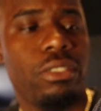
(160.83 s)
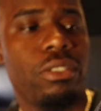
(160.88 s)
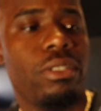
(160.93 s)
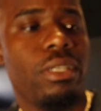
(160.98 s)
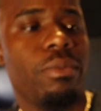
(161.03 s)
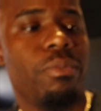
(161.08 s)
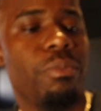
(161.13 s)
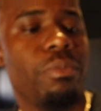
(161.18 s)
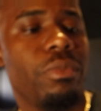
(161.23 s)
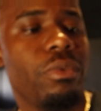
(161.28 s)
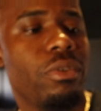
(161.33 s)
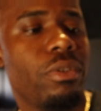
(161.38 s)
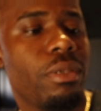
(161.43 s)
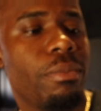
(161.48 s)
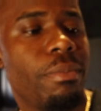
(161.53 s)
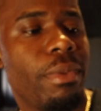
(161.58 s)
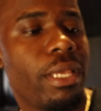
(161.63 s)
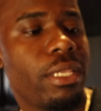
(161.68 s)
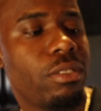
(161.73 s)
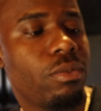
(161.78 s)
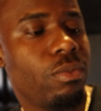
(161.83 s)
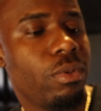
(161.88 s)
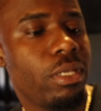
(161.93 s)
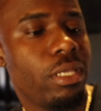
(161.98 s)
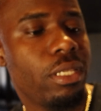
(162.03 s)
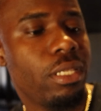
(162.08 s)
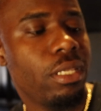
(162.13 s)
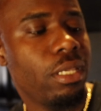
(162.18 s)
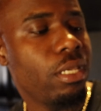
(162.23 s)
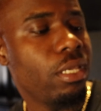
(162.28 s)
you can mess
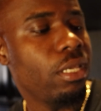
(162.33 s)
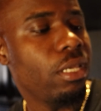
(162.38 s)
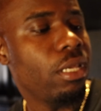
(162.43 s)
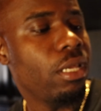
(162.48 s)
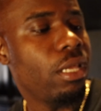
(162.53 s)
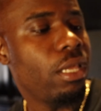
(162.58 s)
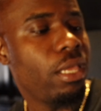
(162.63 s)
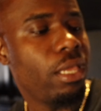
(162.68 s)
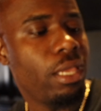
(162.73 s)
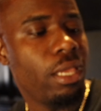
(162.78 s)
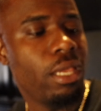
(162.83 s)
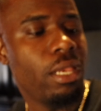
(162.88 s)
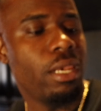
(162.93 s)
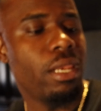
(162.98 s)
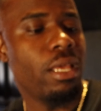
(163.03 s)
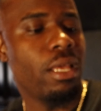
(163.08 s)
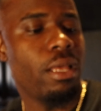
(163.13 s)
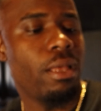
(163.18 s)
with, and